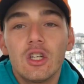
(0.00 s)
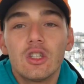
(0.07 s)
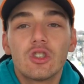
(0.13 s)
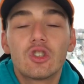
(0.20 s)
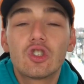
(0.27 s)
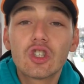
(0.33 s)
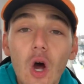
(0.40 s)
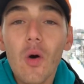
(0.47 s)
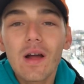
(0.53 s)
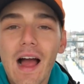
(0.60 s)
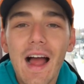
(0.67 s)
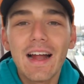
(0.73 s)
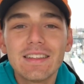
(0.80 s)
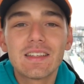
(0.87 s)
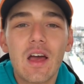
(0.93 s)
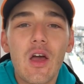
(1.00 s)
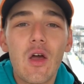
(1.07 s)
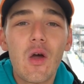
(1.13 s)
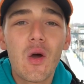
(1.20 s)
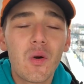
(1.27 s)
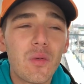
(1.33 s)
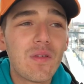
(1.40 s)
So guys,
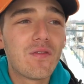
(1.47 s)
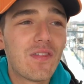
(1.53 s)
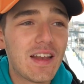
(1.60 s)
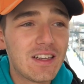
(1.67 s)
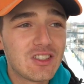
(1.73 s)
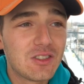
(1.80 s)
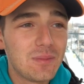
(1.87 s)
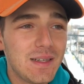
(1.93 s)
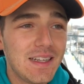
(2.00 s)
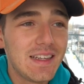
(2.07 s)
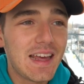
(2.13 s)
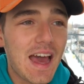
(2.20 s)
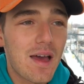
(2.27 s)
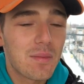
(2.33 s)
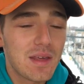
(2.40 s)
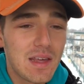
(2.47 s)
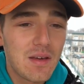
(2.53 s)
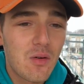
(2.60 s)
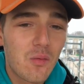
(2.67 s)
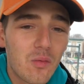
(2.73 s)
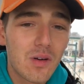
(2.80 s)
we finished meeting Gabi.